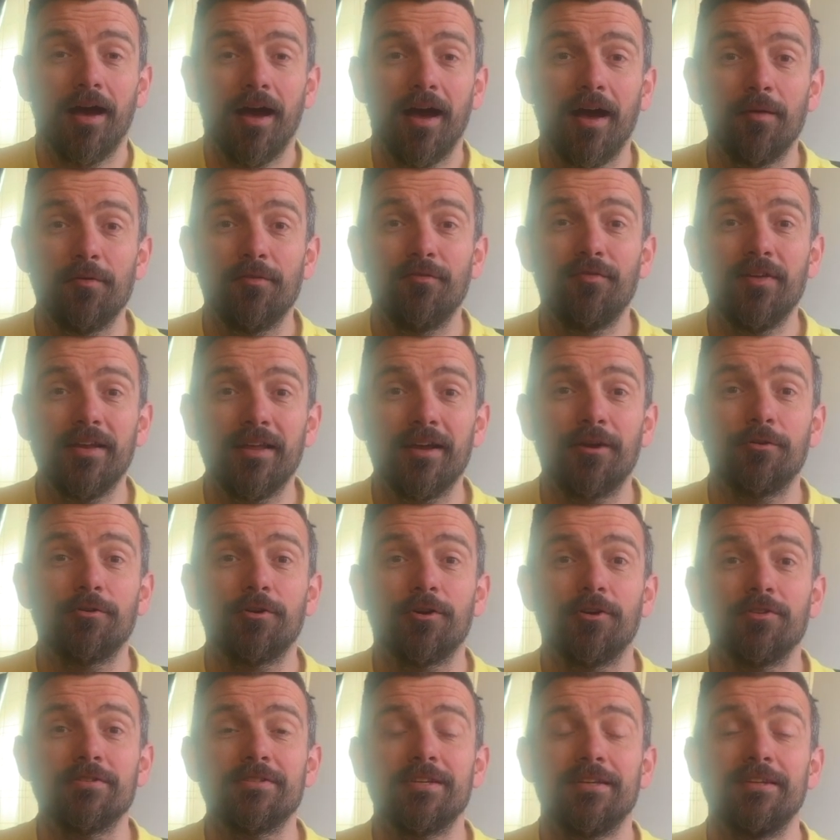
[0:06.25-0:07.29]
Video
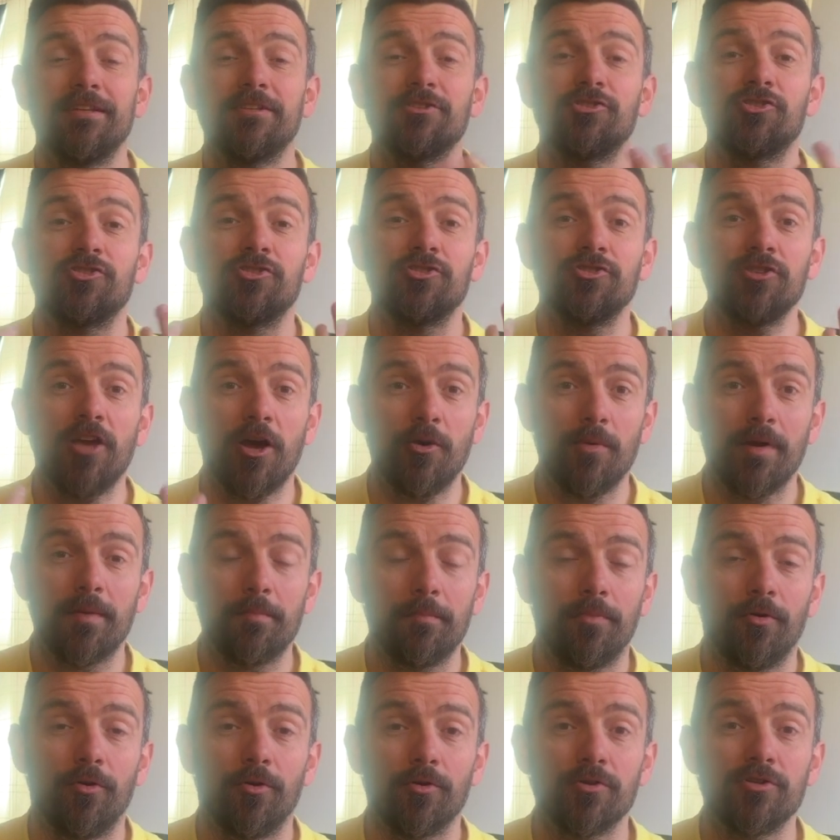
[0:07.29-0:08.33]
content is so
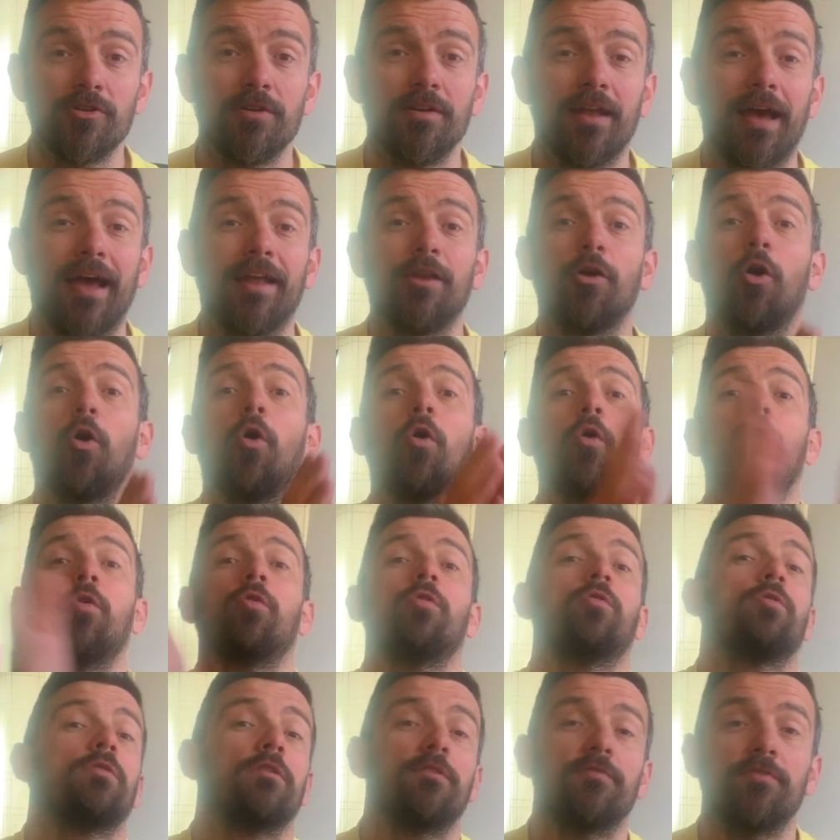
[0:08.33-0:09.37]
important, and
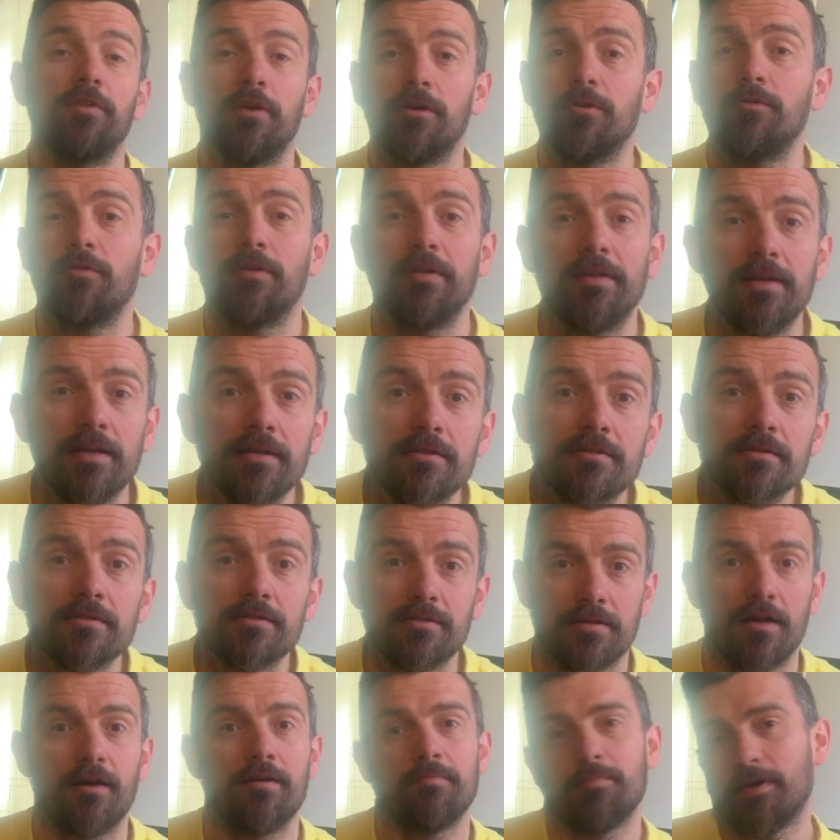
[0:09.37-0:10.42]
all of you need to
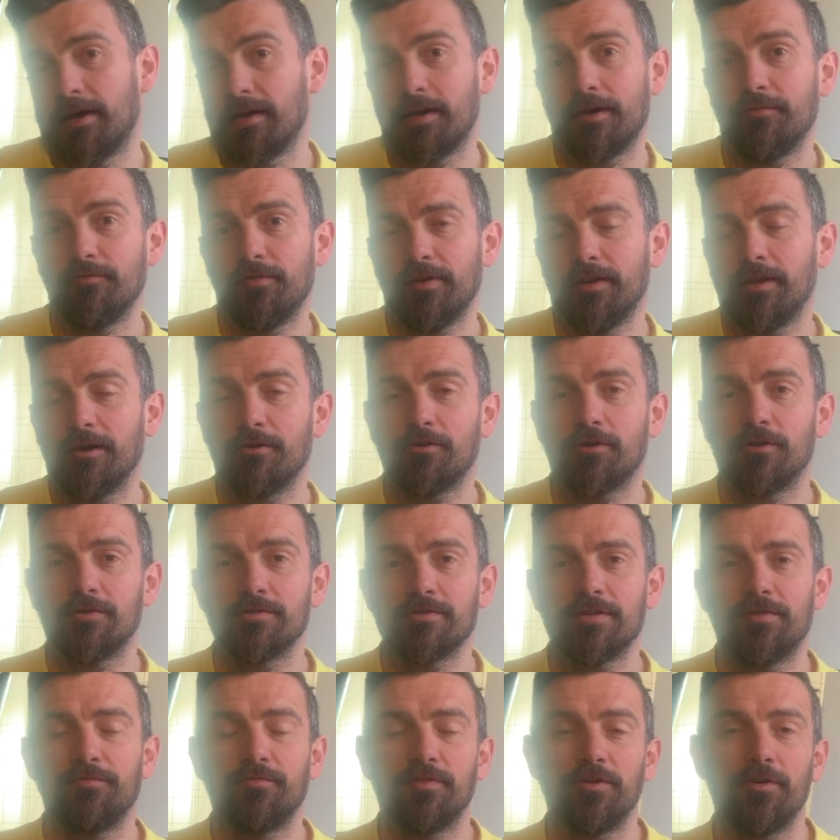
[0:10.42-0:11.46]
start making video
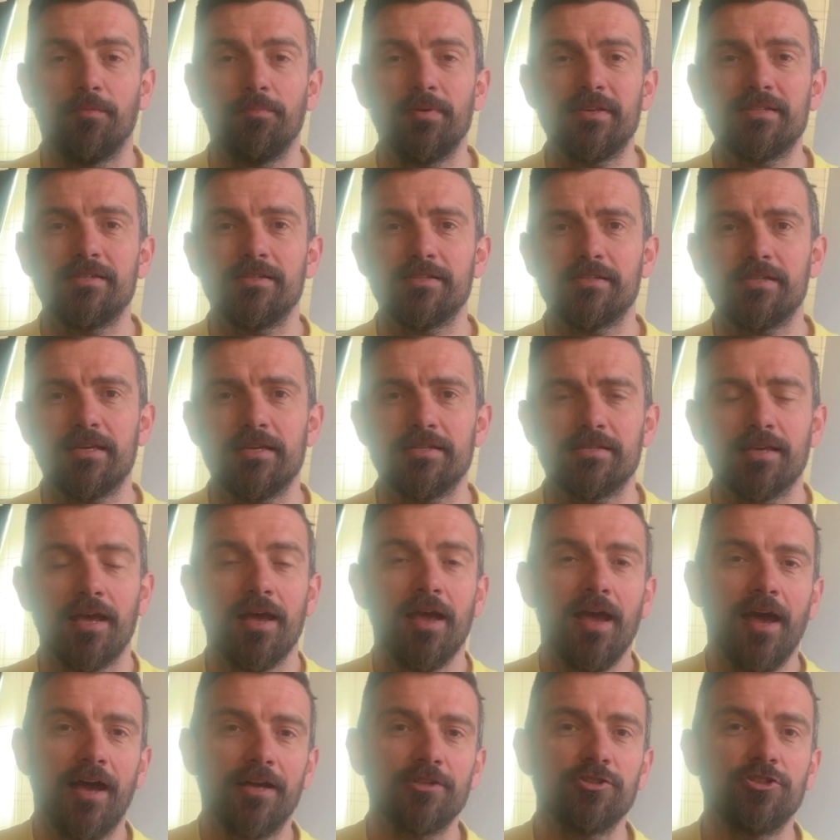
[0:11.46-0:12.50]
content for your businesses
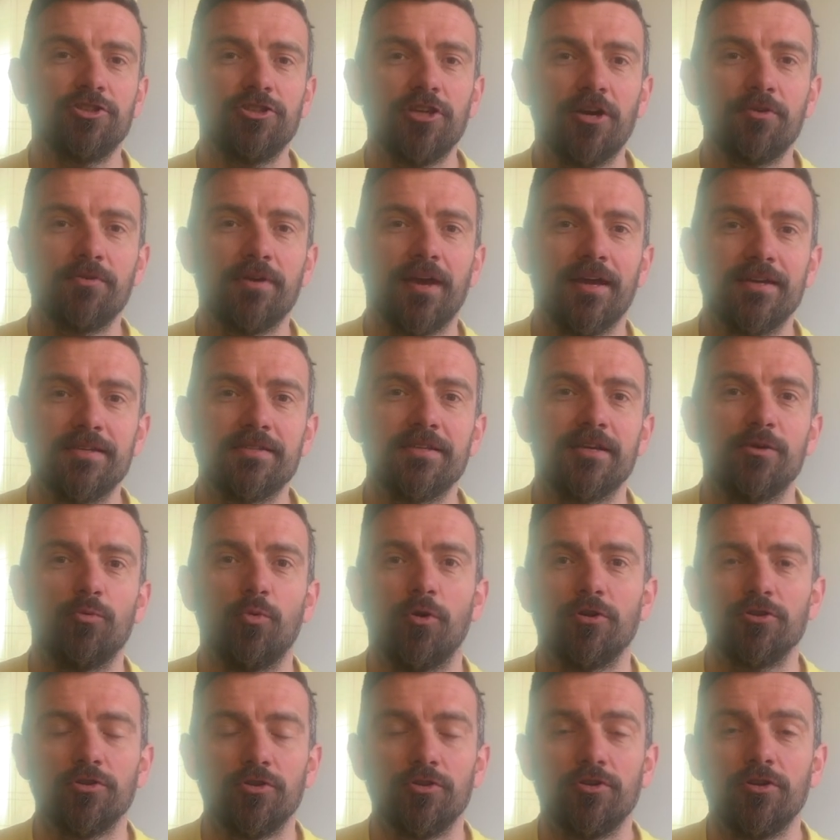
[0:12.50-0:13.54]
and showcasing
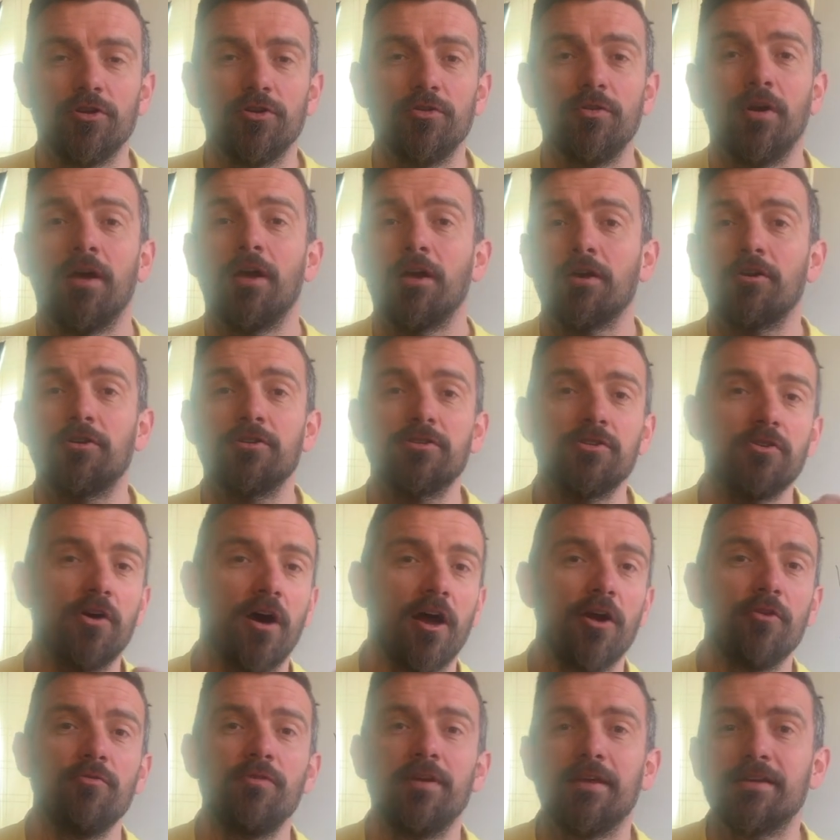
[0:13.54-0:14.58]
what you do, because
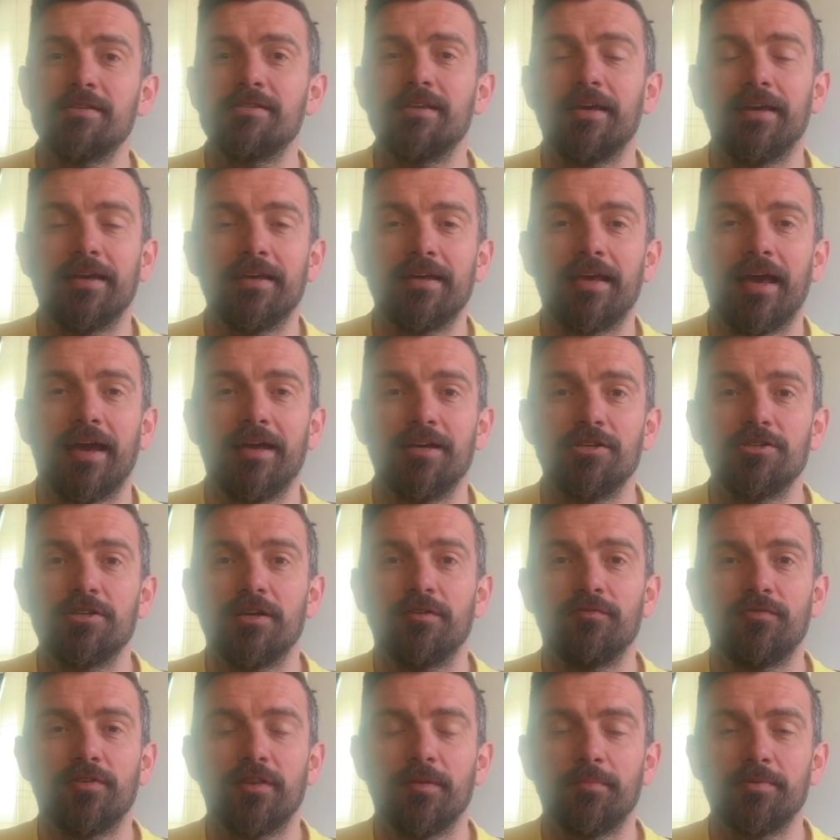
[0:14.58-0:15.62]
not only is it
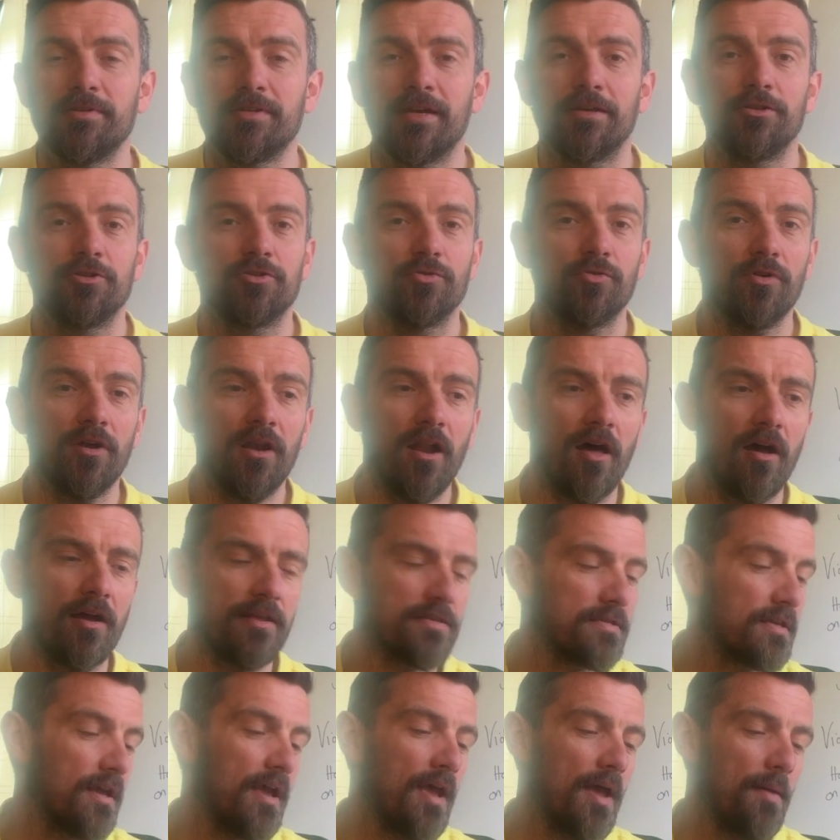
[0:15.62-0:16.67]
engaging for the potential
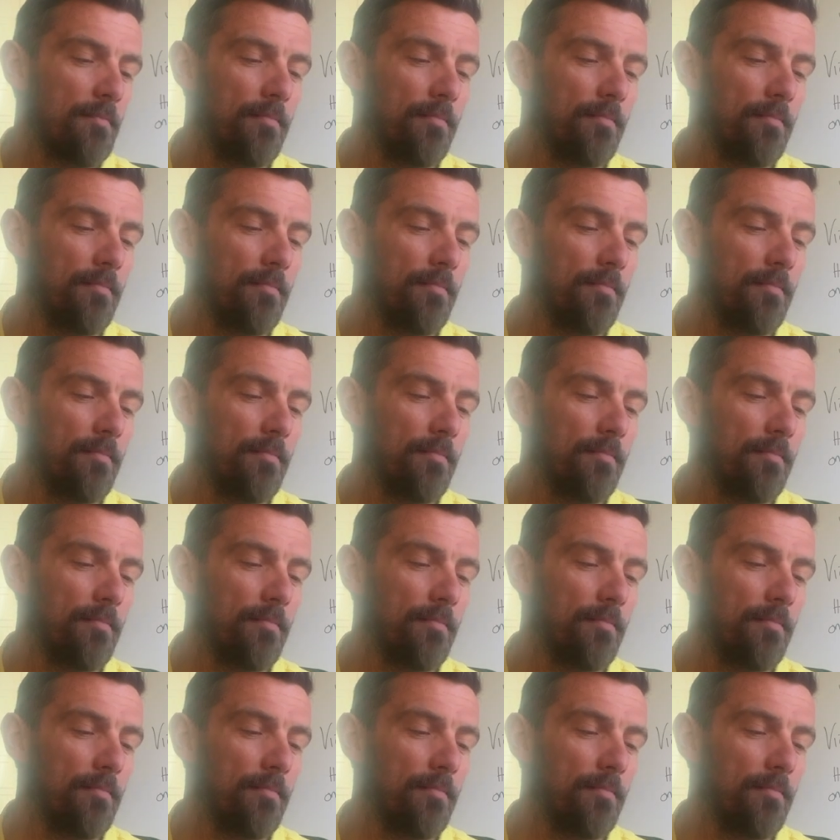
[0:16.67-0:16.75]
clients,